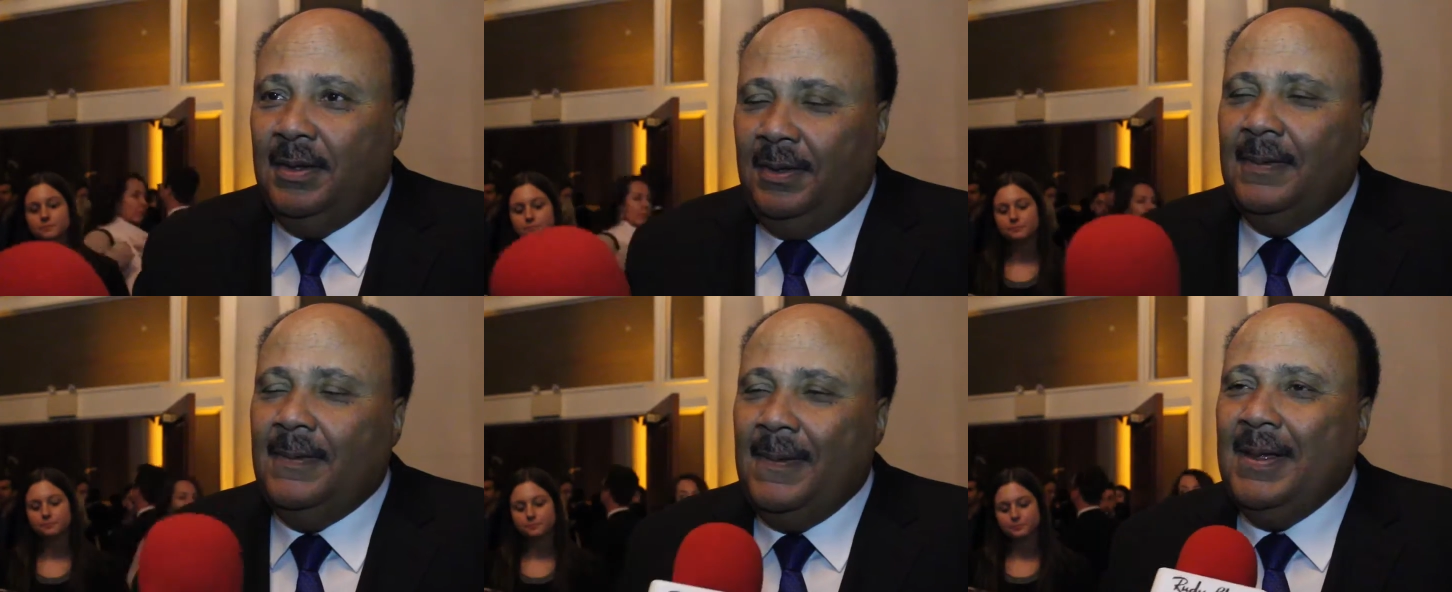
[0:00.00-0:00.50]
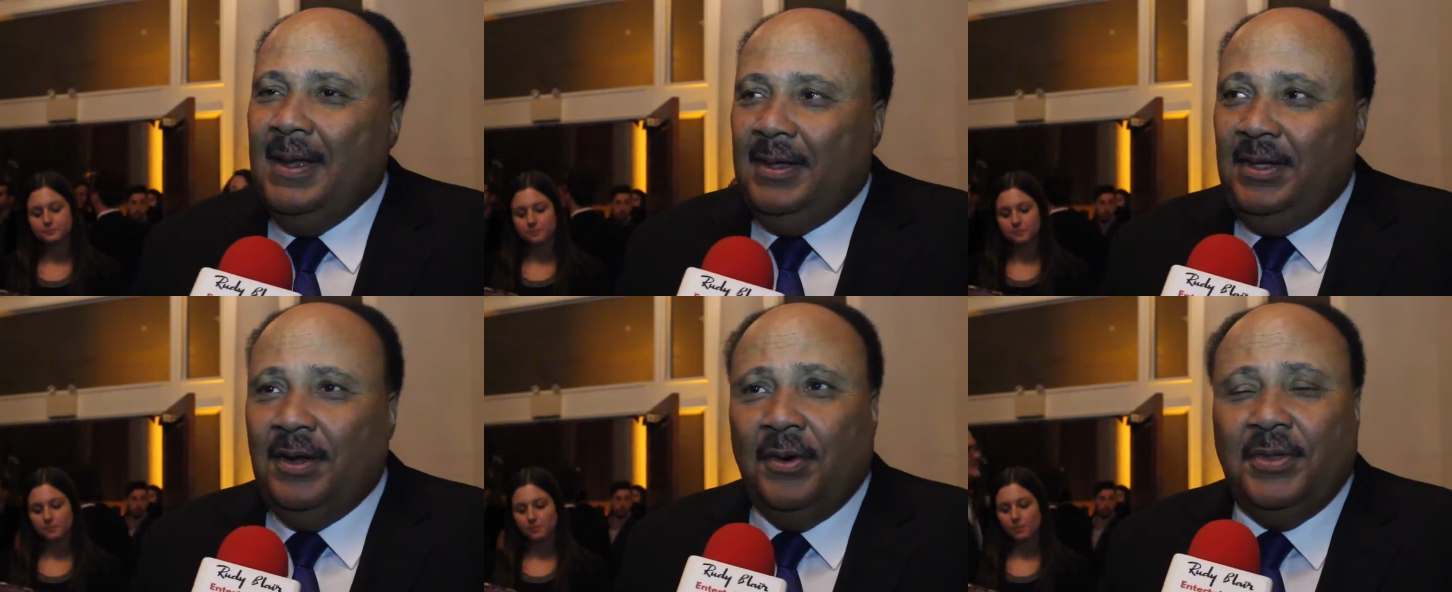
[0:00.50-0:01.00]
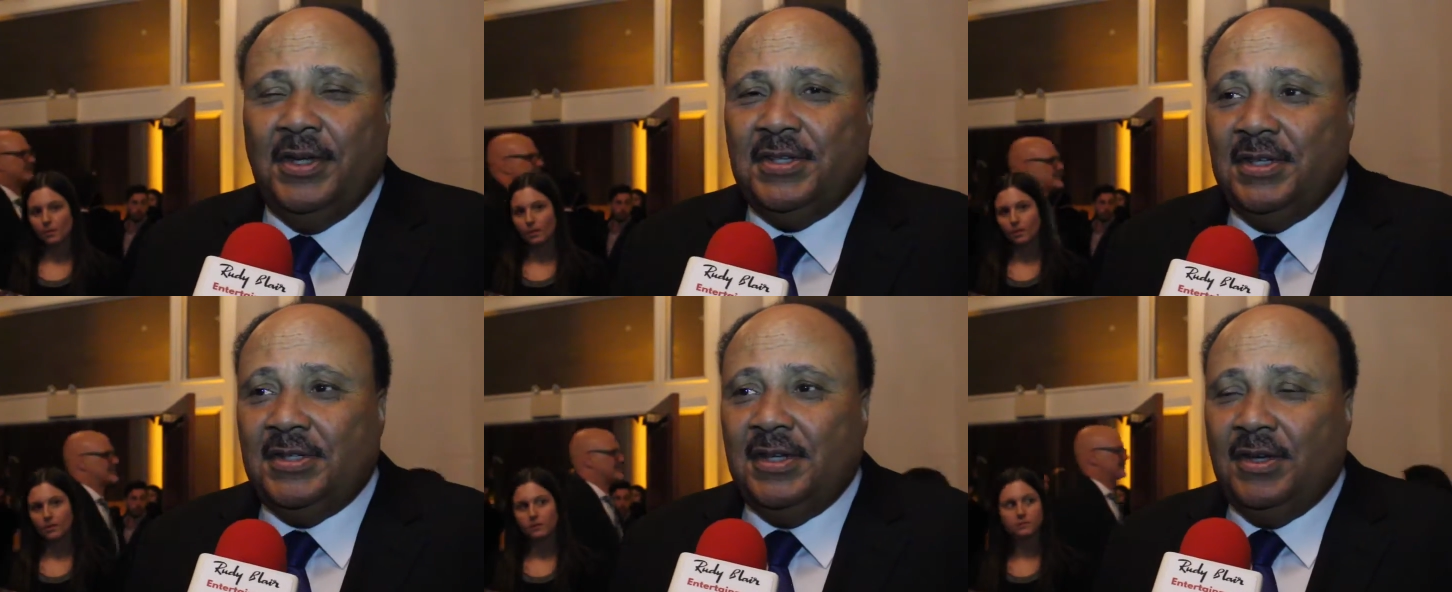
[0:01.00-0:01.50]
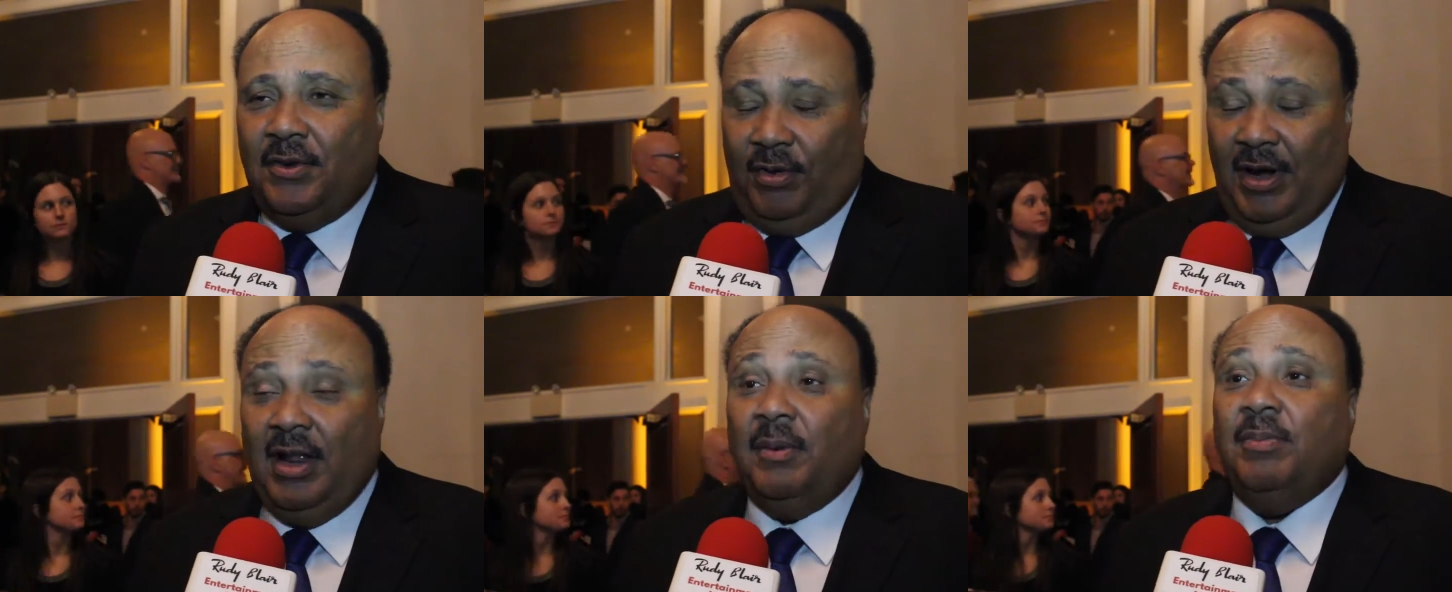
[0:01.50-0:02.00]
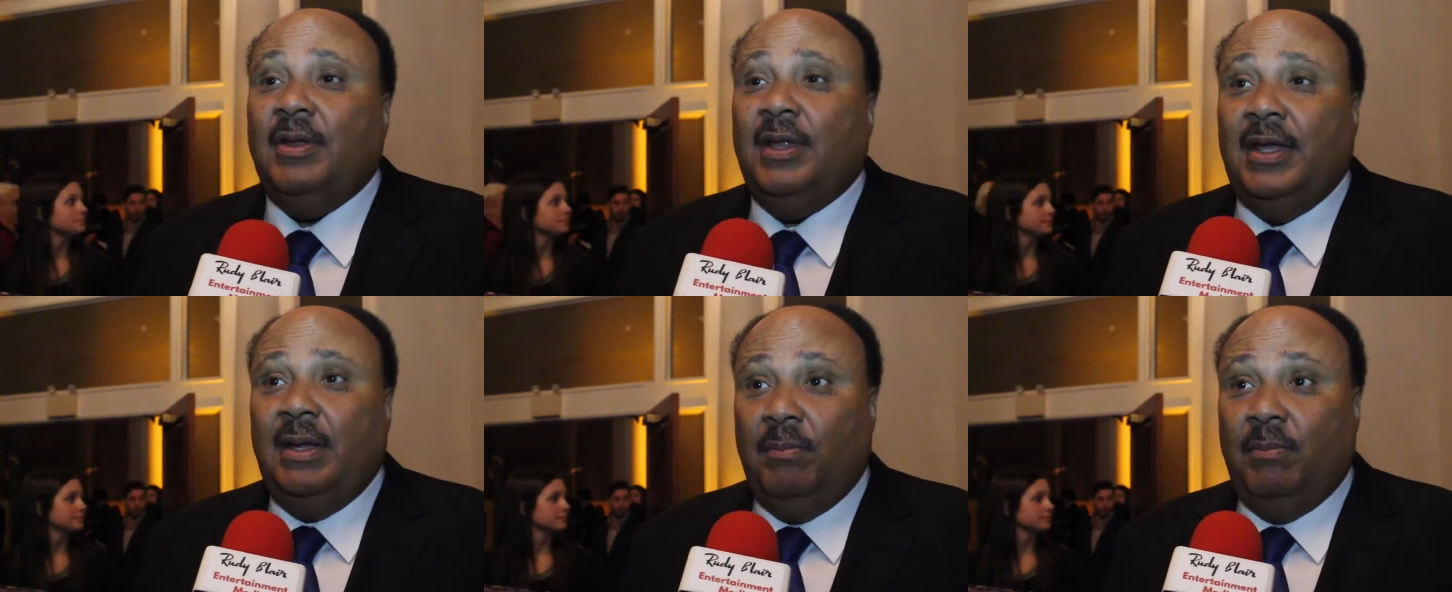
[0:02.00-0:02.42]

Speaker 1: we're talking. You know, this is incredibly